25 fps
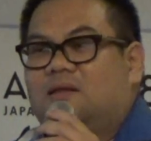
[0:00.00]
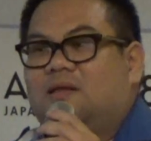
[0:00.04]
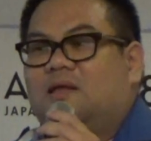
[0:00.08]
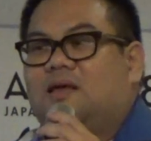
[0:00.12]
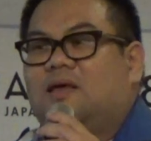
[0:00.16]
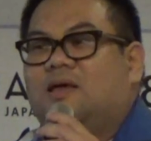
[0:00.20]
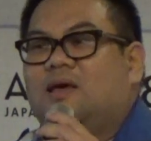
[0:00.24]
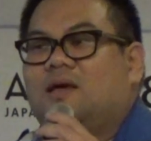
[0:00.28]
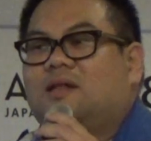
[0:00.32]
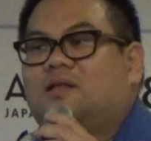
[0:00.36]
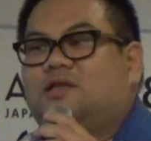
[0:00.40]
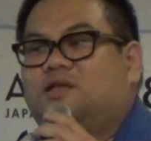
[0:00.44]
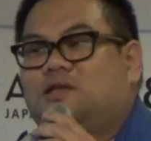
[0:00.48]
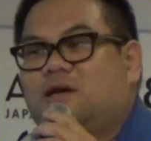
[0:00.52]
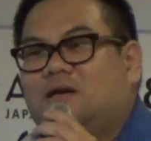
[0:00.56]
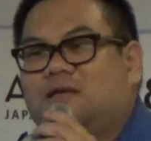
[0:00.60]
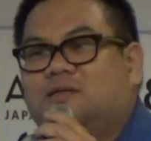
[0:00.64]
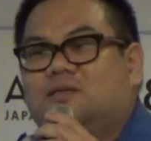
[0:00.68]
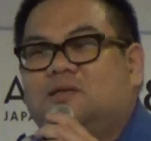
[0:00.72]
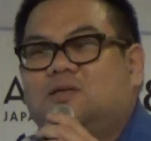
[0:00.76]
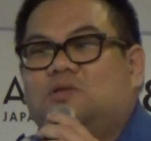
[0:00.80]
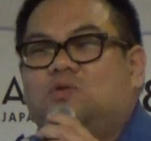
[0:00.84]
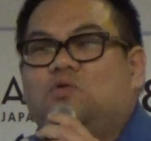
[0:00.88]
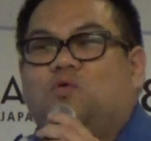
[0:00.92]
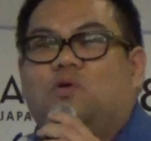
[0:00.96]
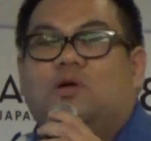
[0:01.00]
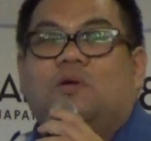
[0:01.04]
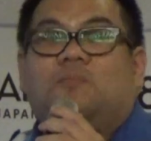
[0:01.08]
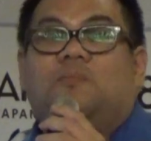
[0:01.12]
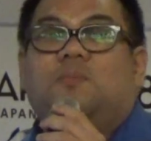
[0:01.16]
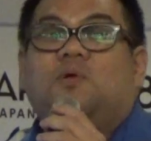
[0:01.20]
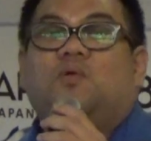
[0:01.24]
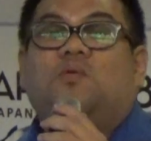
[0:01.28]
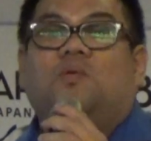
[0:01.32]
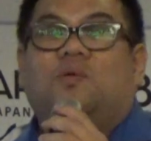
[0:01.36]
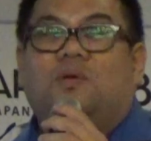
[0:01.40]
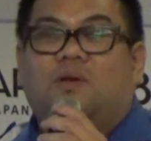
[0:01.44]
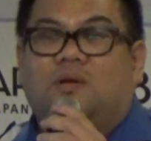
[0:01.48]
get chances to
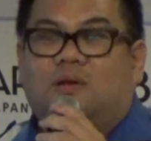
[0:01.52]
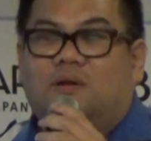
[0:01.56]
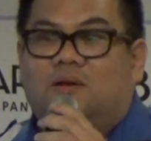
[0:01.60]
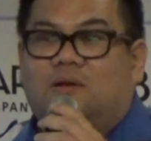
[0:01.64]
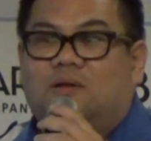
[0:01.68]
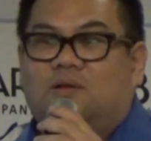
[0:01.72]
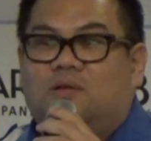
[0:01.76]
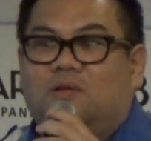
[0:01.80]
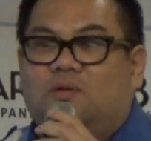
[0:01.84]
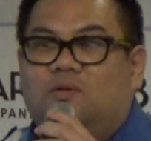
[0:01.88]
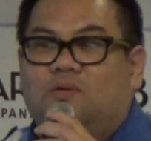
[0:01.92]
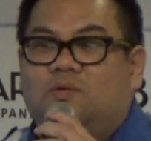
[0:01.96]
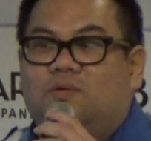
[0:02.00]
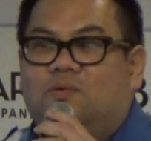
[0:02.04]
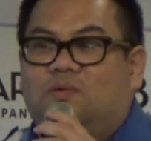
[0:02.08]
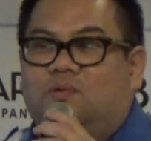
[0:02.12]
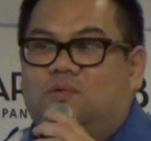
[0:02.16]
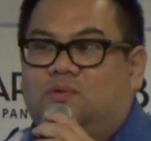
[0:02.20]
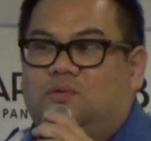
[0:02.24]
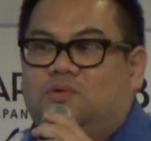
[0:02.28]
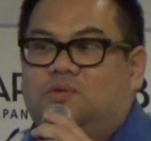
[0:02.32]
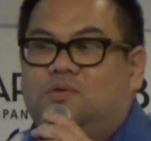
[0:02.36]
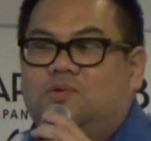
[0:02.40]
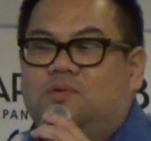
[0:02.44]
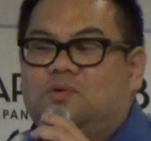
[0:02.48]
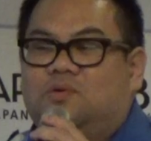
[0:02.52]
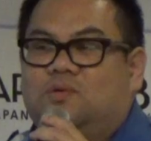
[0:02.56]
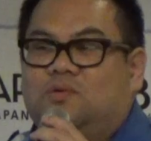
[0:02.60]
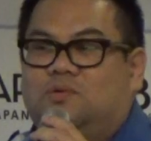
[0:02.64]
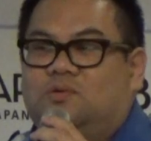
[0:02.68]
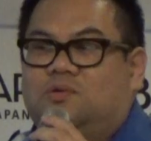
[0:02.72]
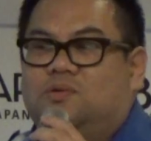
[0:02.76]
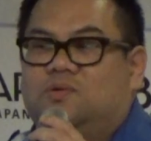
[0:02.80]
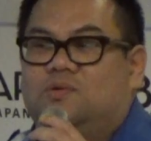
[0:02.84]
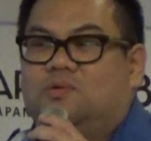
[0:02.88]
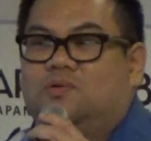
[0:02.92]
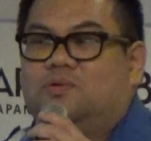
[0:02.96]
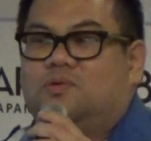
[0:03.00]
immune,
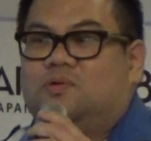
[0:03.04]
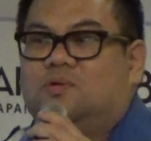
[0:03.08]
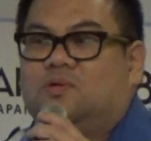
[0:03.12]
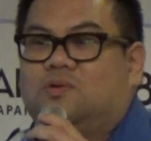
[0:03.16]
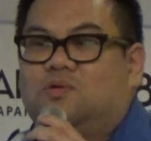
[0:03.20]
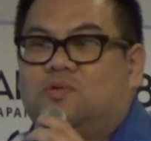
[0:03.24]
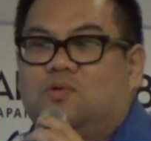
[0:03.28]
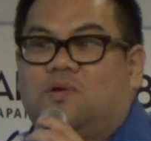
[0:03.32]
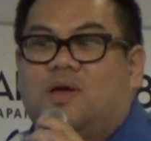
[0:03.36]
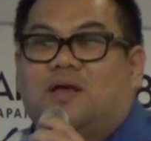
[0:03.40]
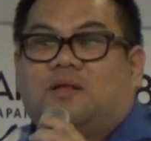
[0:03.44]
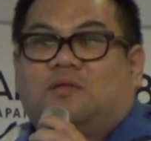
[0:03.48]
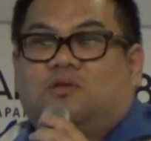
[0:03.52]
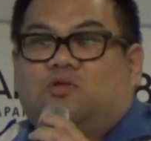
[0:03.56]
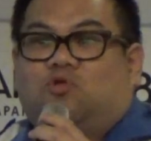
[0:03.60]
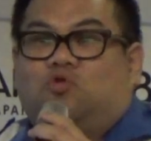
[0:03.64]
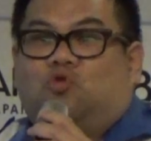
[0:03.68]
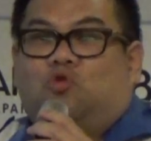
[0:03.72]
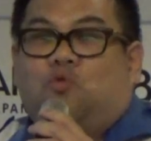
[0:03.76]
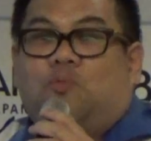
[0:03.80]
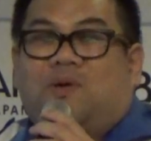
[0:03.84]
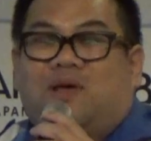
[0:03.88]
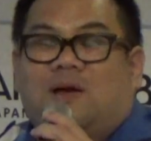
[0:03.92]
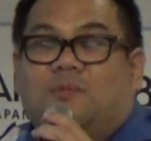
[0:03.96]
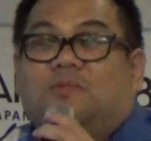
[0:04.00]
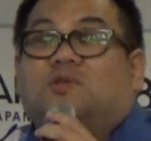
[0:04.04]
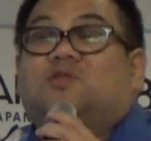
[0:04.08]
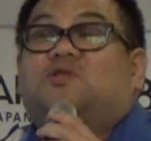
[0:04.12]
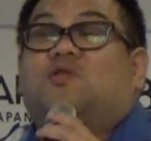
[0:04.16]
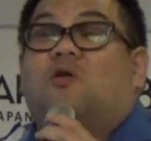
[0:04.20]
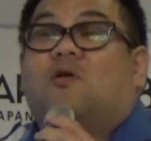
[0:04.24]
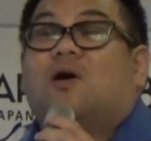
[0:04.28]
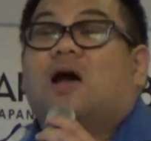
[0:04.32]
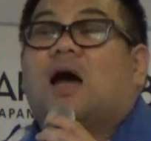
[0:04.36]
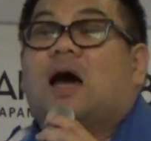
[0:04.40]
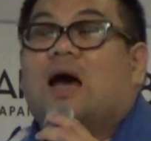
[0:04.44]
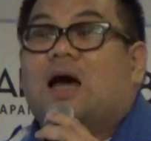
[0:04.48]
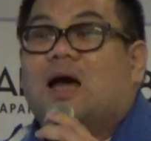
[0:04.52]
to become
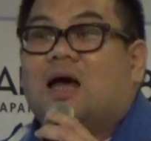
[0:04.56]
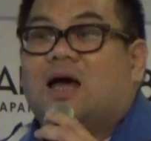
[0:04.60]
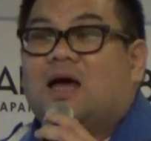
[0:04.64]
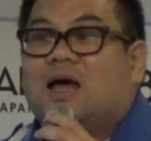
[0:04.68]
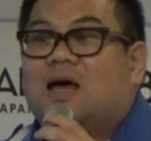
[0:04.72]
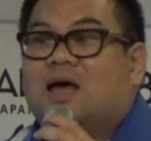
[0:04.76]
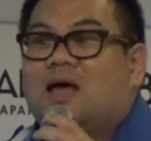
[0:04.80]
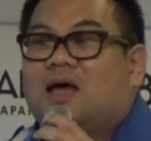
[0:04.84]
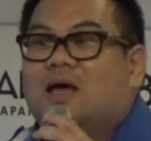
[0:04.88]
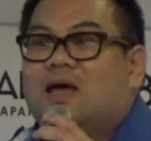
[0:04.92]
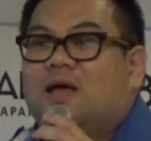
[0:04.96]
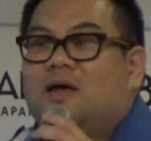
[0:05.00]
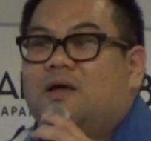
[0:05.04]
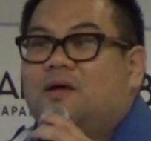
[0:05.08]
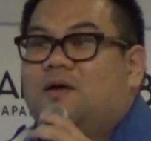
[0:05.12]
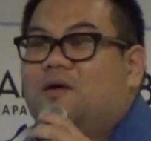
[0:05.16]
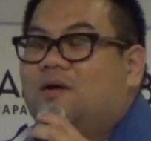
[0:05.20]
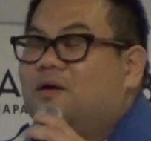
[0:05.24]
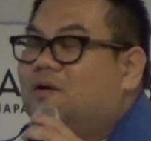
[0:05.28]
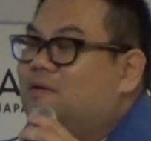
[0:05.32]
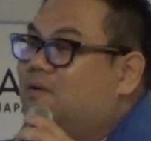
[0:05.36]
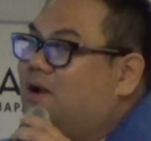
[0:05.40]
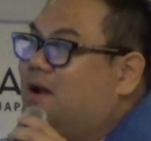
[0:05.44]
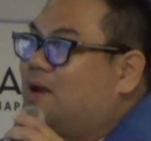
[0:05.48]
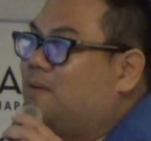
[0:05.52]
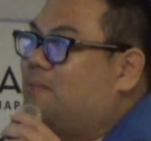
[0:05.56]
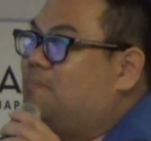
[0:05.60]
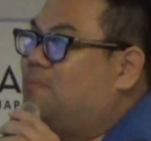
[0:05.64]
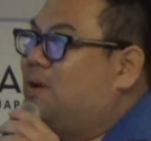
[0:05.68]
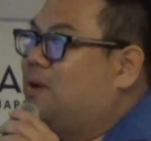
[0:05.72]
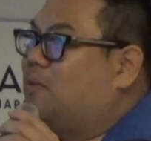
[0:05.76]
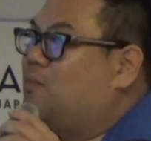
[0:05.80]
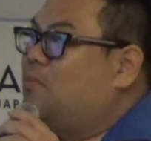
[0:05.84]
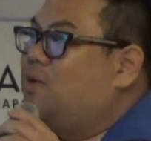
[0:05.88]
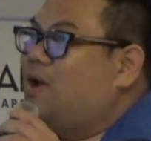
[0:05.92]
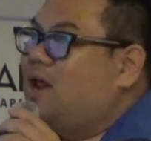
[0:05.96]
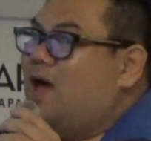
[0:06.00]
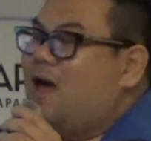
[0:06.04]
stronger, right?
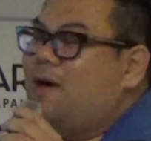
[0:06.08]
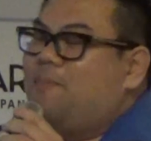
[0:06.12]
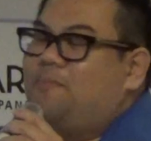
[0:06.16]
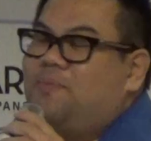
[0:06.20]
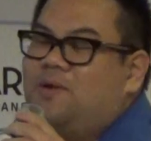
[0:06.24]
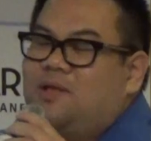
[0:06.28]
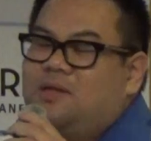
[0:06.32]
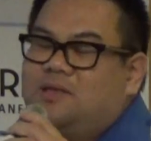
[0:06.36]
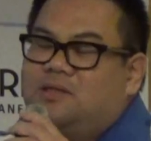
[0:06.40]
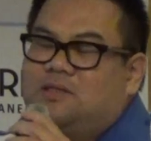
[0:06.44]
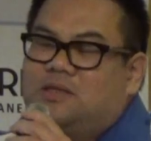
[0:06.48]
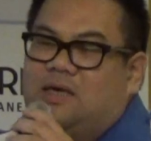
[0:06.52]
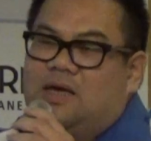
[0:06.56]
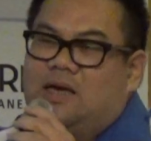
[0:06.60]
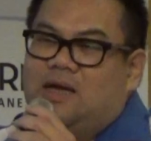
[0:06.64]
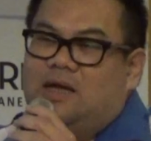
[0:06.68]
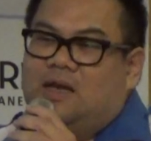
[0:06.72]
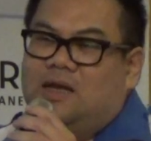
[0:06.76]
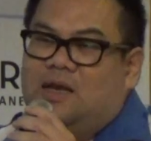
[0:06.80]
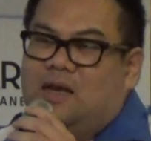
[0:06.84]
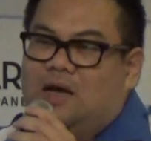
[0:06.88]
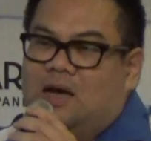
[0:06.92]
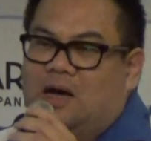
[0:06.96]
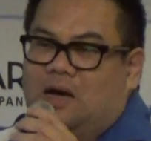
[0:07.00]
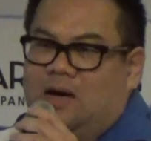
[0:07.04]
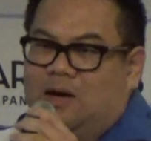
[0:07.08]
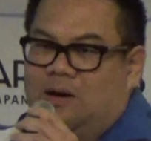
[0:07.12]
But what happens in